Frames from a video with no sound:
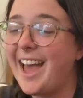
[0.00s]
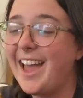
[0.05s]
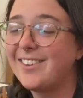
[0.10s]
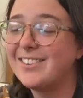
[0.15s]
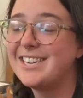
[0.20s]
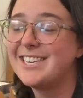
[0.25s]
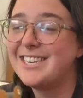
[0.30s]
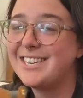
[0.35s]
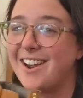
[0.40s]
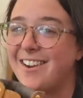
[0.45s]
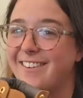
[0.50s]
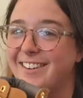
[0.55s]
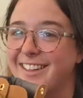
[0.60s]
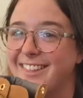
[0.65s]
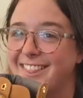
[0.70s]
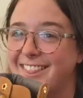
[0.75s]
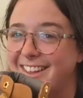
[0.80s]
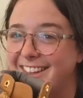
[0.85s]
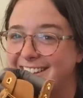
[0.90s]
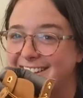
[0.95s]
I was
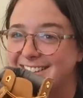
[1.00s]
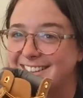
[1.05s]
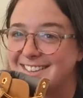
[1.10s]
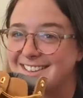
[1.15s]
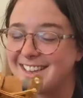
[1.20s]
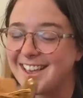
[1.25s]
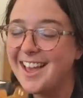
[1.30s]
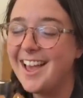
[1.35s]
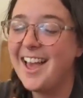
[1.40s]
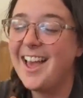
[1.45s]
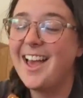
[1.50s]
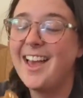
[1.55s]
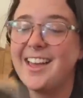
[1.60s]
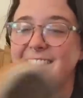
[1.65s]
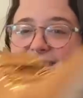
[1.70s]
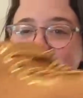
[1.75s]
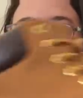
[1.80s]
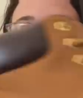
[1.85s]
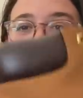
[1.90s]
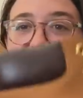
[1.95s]
showing these.
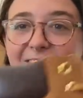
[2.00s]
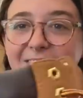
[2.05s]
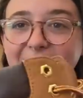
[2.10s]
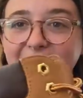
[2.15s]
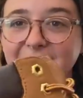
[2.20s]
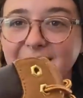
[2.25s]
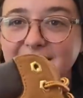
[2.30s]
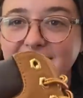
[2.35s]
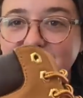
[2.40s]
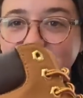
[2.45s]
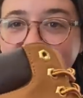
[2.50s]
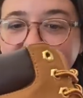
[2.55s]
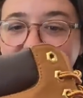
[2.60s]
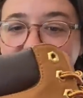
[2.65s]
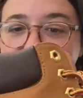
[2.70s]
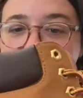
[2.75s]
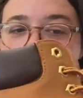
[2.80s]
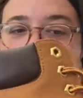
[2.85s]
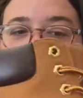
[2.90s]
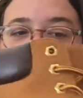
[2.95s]
They're really,
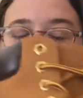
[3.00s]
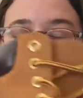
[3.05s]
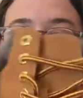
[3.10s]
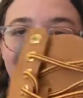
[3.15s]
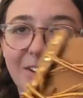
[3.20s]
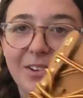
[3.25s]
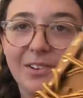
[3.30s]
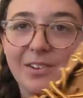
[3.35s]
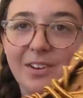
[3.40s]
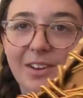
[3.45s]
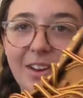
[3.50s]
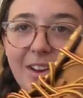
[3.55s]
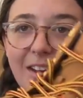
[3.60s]
really cute.